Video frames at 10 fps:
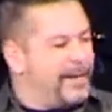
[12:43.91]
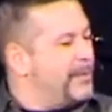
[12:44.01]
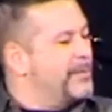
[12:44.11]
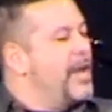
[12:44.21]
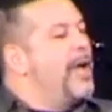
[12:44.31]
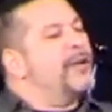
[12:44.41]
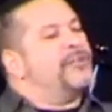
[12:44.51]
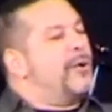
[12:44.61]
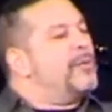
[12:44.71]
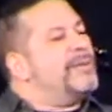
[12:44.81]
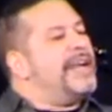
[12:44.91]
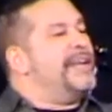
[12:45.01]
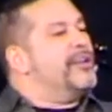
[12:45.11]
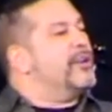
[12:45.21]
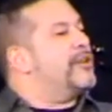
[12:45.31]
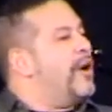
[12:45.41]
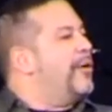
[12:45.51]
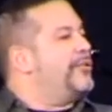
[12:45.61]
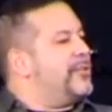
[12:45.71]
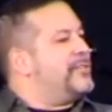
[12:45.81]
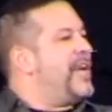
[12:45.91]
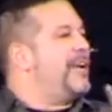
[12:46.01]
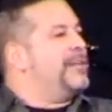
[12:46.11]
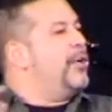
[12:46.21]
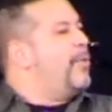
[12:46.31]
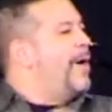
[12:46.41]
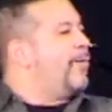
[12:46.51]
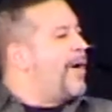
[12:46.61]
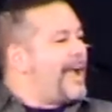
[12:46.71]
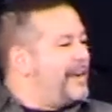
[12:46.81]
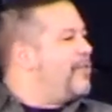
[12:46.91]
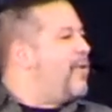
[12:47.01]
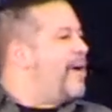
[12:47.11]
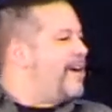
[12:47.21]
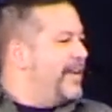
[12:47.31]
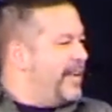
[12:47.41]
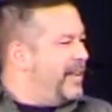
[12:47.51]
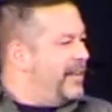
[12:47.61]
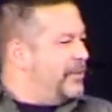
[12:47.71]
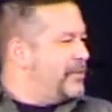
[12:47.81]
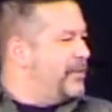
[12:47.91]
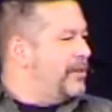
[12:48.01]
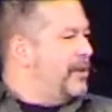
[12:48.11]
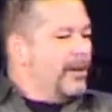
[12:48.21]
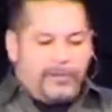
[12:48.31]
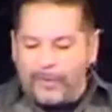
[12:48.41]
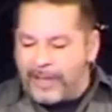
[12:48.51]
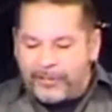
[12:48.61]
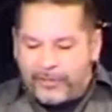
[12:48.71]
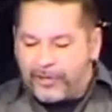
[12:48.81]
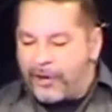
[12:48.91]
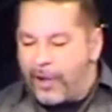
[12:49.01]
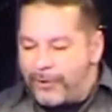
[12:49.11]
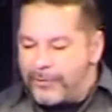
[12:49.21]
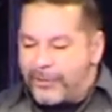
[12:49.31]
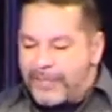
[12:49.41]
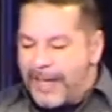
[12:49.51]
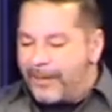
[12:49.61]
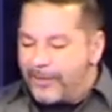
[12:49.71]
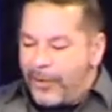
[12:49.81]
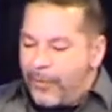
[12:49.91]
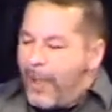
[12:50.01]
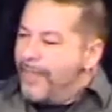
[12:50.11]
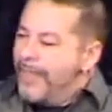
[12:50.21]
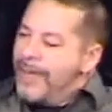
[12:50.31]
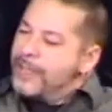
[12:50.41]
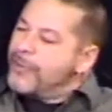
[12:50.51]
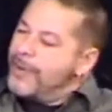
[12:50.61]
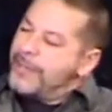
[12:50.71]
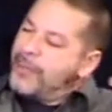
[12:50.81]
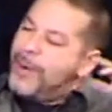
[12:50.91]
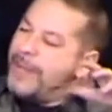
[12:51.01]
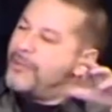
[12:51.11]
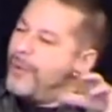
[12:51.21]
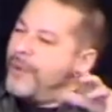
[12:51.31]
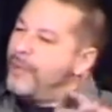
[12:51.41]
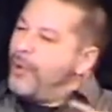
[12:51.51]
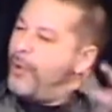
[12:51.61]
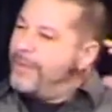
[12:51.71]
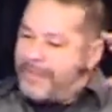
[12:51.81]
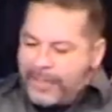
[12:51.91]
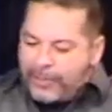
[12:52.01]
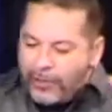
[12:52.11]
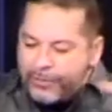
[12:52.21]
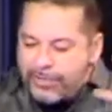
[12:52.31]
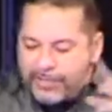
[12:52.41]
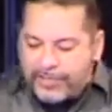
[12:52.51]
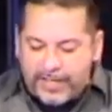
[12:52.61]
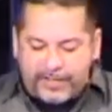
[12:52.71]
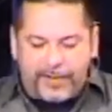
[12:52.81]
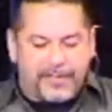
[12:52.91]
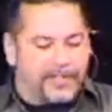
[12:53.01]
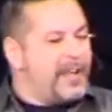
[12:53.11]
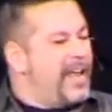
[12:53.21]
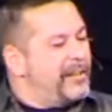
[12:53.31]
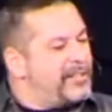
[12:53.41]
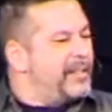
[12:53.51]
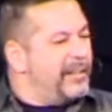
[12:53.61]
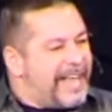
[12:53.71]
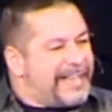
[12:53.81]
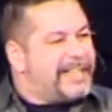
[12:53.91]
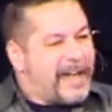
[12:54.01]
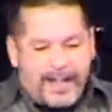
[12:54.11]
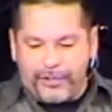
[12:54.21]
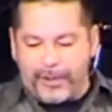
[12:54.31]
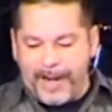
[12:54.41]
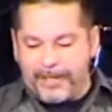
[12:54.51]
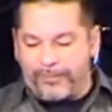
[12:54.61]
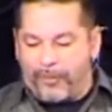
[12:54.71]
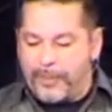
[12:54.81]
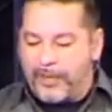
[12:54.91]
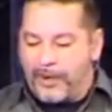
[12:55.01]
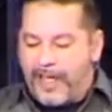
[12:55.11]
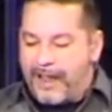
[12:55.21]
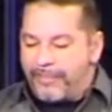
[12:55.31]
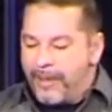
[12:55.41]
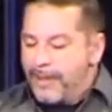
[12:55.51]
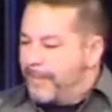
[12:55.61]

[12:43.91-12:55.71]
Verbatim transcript: In other words, don't let your culture tell you what right and wrong is. Don't let your culture tell you that it's going to squeeze you into the mold and then you just sit there. He says, instead, let God transform your life.